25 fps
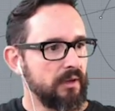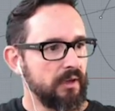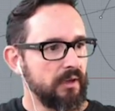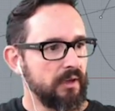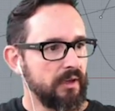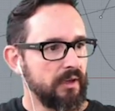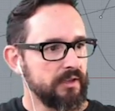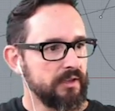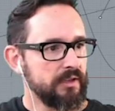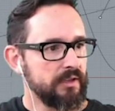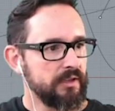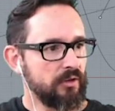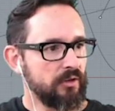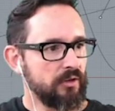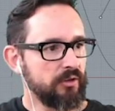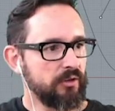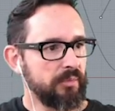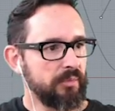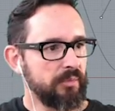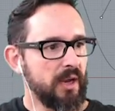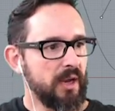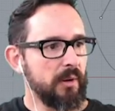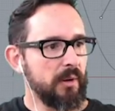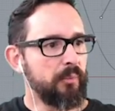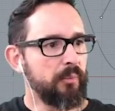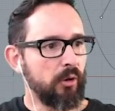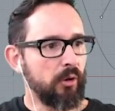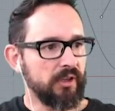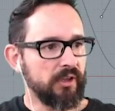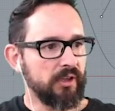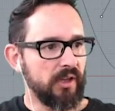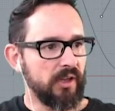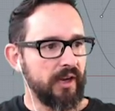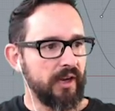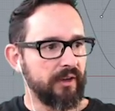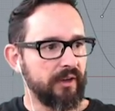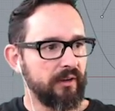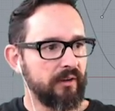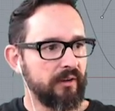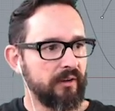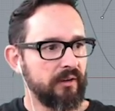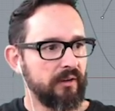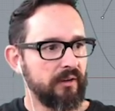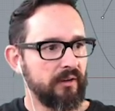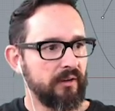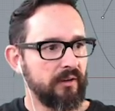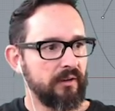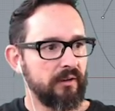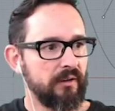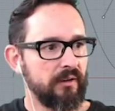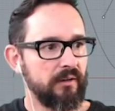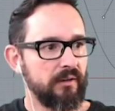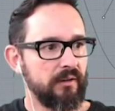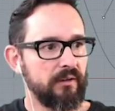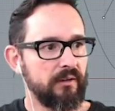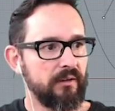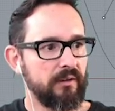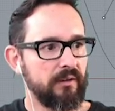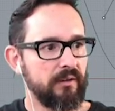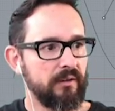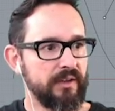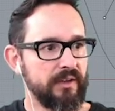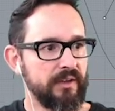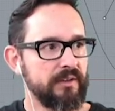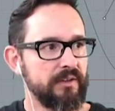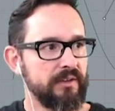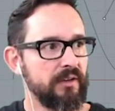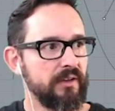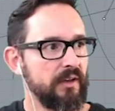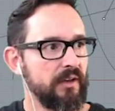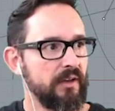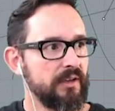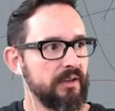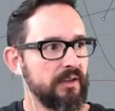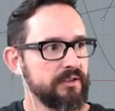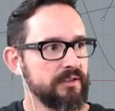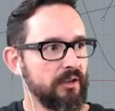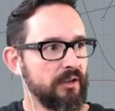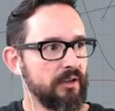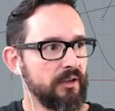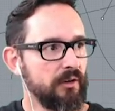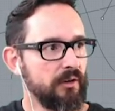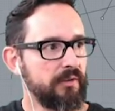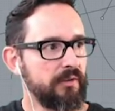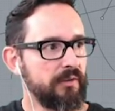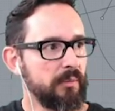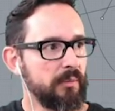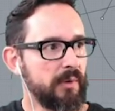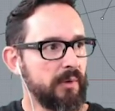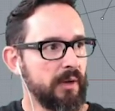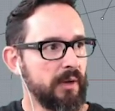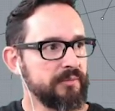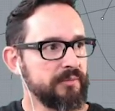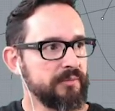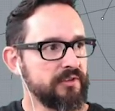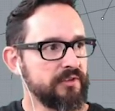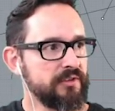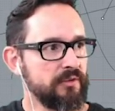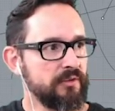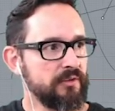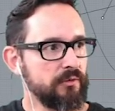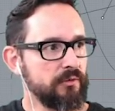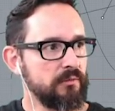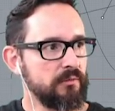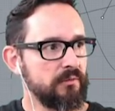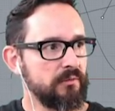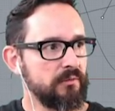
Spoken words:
is going to become a polyline, right? So if it becomes 2,